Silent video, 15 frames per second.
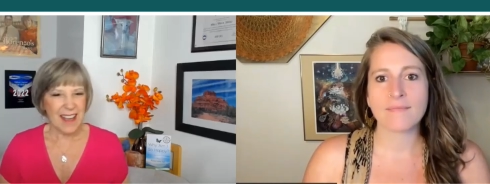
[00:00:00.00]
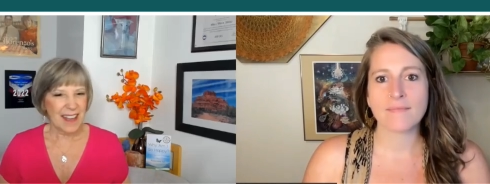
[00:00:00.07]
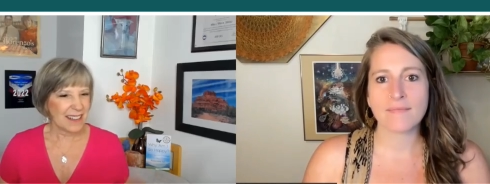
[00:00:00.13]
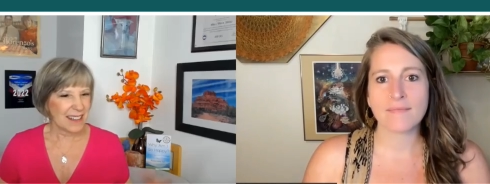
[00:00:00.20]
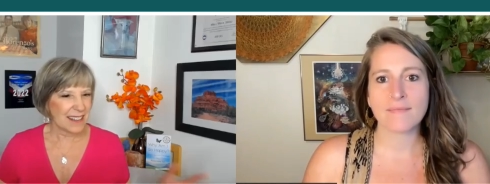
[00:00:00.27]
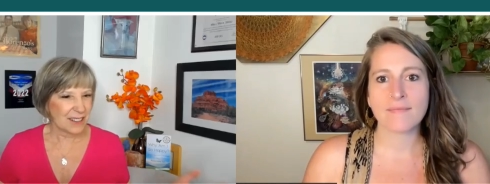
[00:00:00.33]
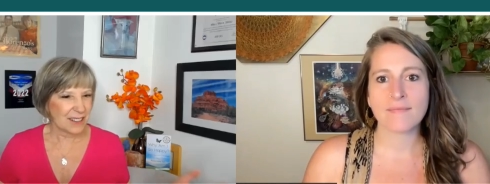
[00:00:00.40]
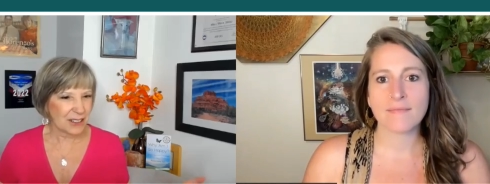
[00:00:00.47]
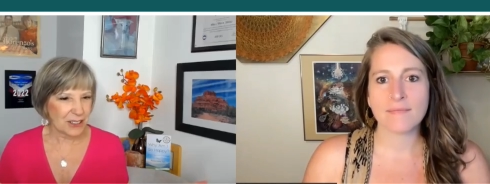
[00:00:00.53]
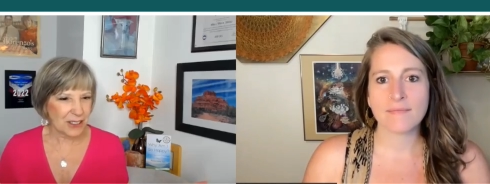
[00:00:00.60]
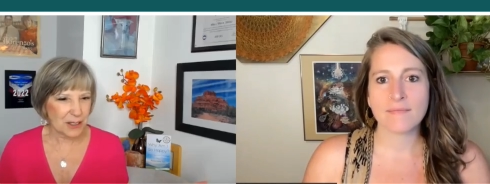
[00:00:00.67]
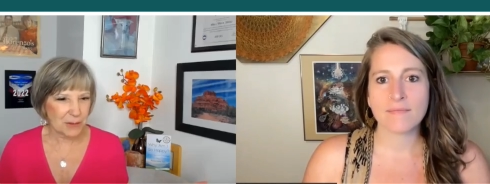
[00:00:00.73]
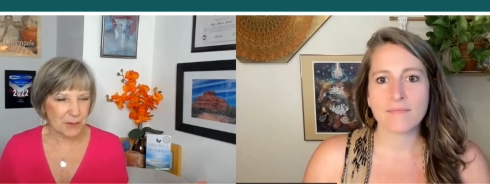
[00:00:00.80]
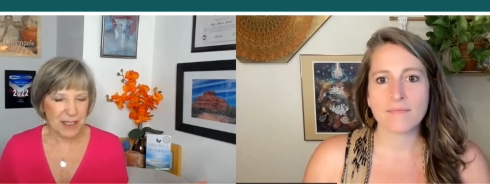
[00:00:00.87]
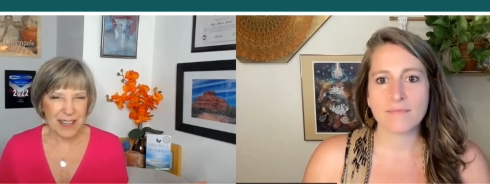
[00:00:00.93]
Speaker 1: And then
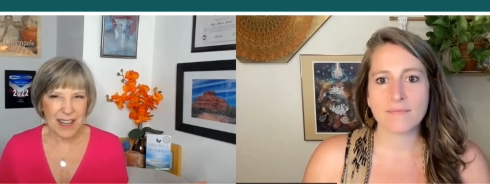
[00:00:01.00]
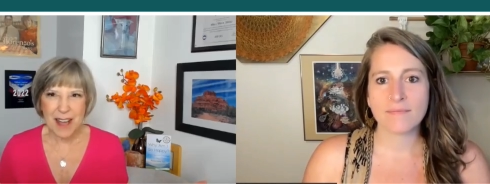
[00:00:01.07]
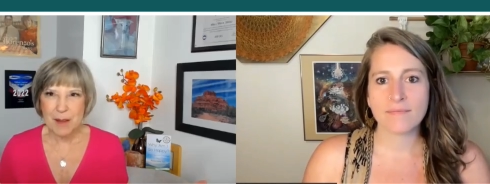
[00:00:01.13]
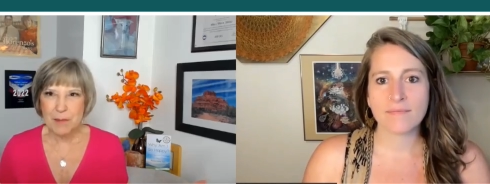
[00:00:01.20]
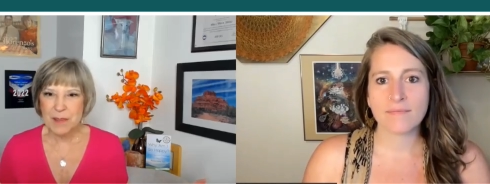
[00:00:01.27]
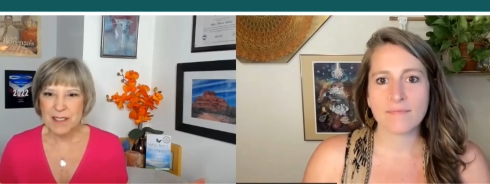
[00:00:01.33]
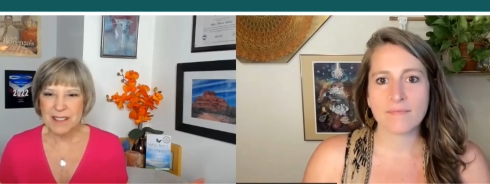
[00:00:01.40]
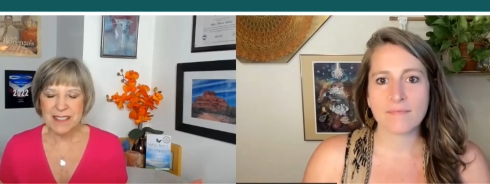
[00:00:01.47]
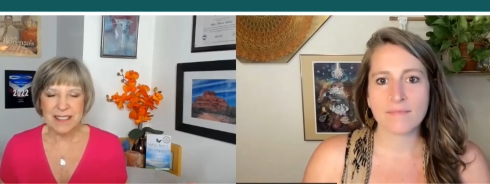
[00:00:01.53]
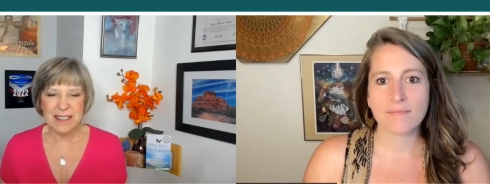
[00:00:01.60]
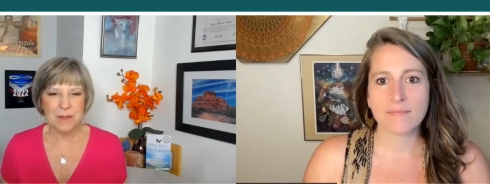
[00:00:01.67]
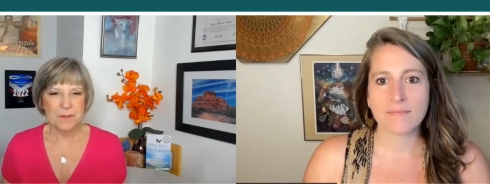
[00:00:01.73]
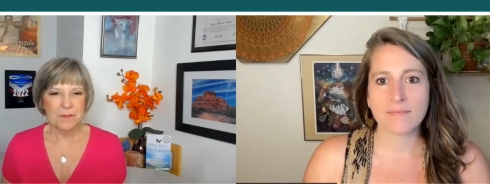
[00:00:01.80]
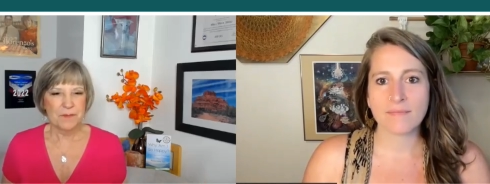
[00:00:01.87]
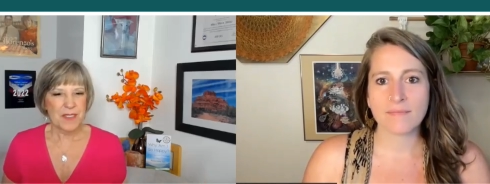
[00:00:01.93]
look at what
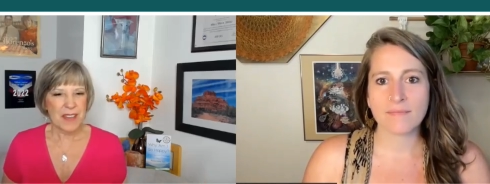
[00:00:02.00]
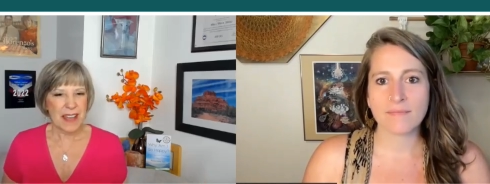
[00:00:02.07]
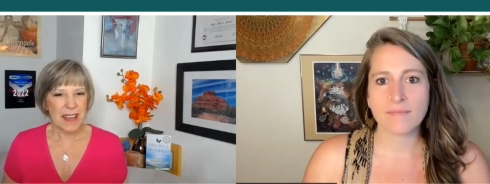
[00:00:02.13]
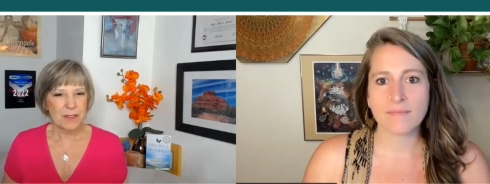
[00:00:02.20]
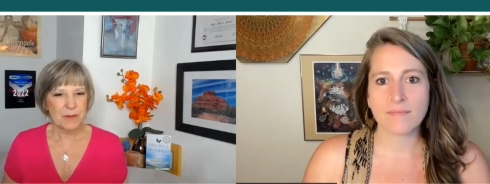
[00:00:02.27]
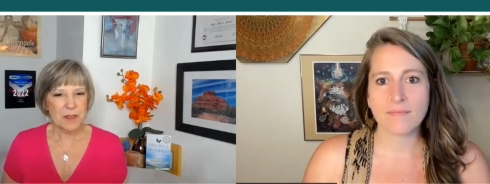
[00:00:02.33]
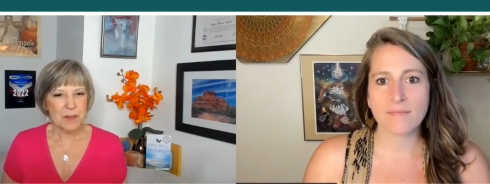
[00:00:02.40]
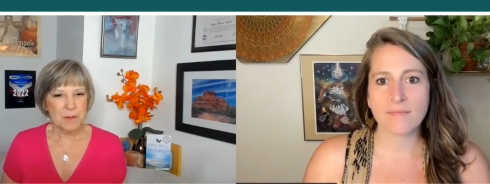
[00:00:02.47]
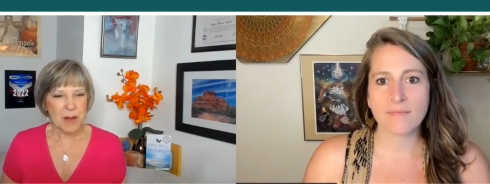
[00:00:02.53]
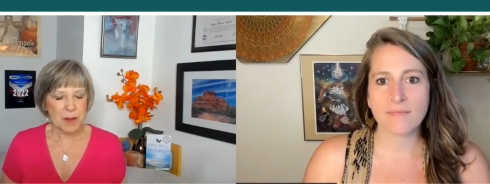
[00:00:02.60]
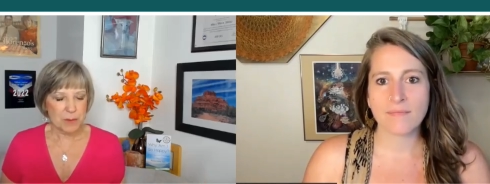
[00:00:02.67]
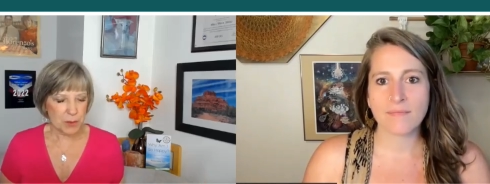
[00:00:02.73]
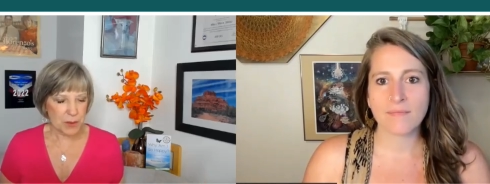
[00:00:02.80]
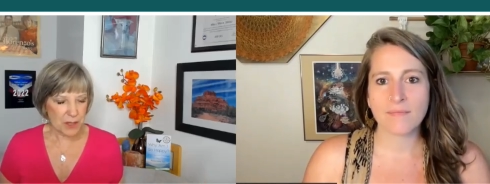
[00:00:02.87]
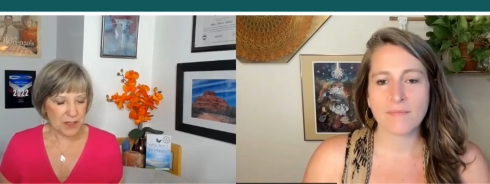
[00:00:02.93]
happens. And with
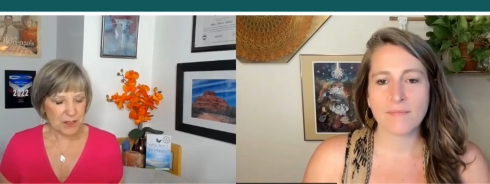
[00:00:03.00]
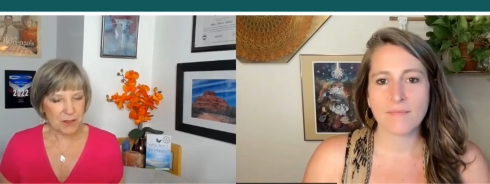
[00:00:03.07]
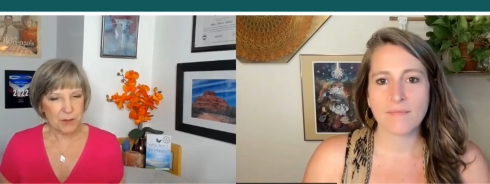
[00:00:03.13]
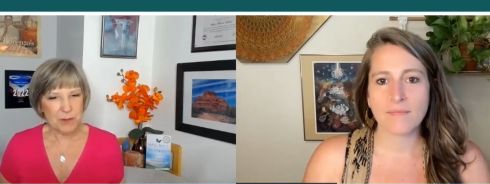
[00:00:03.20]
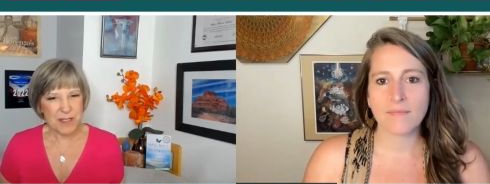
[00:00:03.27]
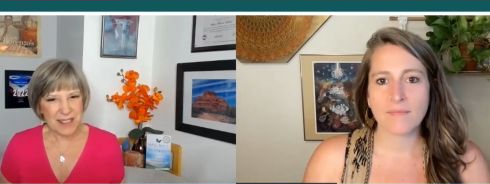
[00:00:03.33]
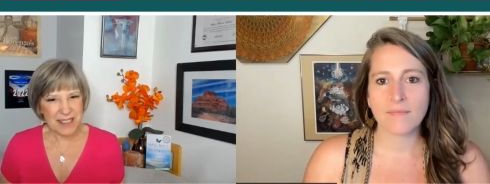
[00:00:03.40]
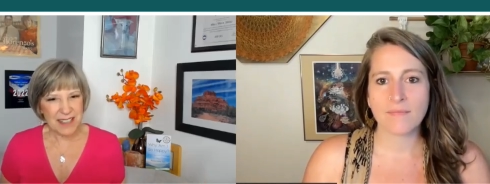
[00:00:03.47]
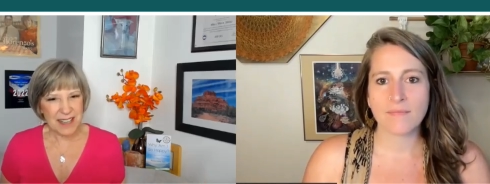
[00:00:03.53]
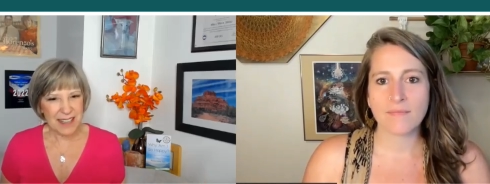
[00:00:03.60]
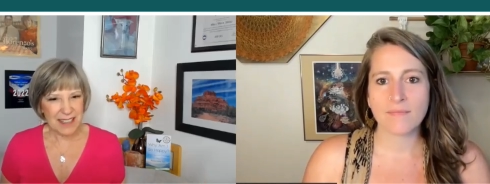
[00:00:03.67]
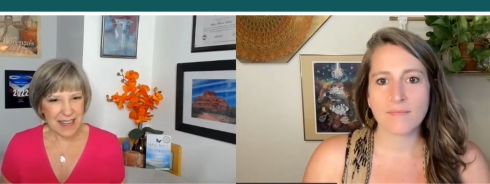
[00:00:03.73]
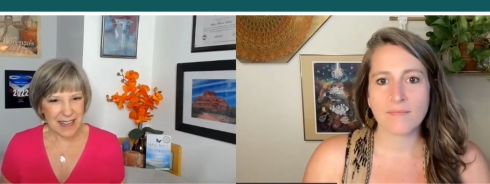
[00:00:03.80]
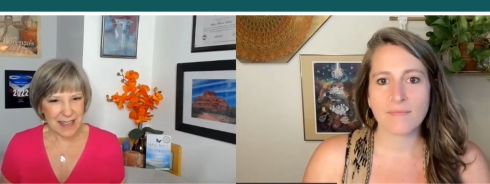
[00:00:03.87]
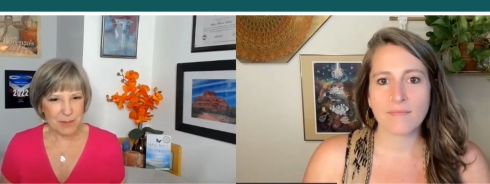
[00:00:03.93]
my book, the reason
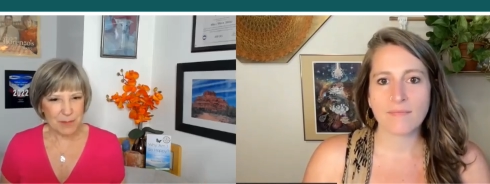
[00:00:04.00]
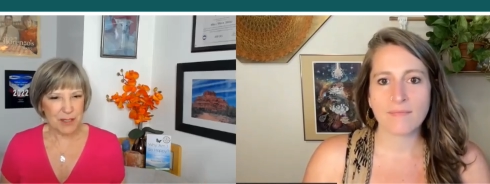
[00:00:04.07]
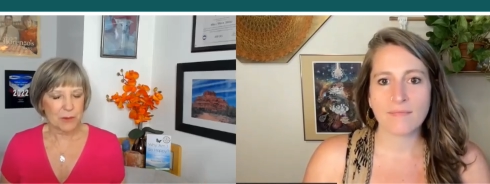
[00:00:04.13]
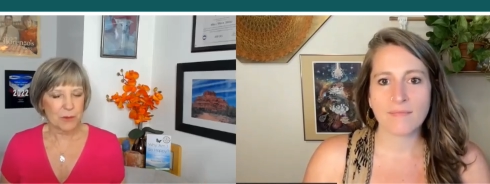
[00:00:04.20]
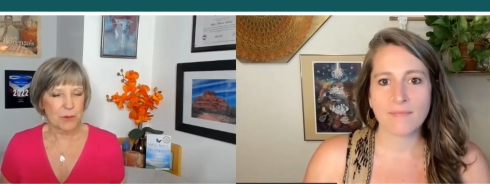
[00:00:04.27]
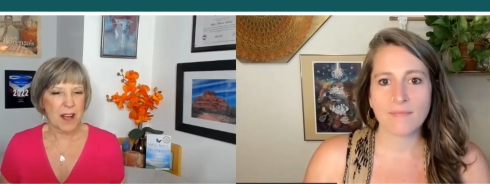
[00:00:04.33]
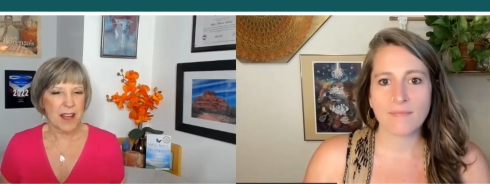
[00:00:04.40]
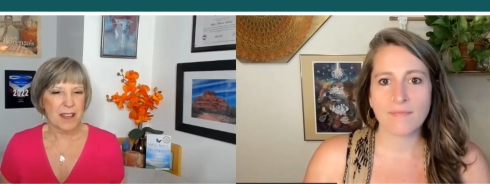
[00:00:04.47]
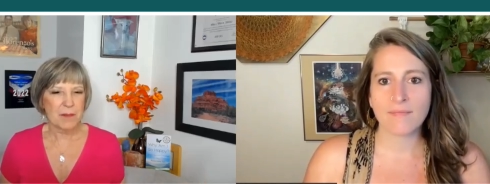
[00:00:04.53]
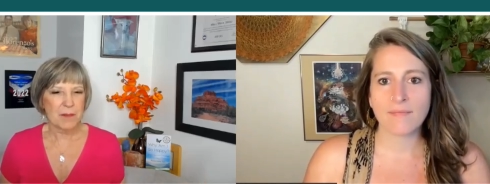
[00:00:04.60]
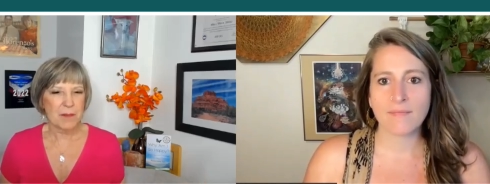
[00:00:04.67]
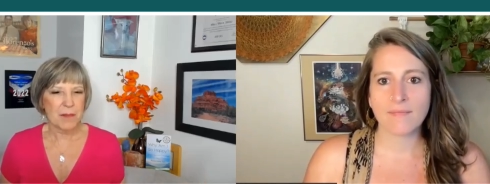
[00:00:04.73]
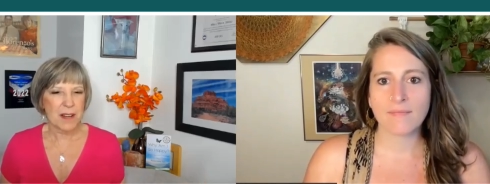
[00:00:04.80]
I named it, Why Am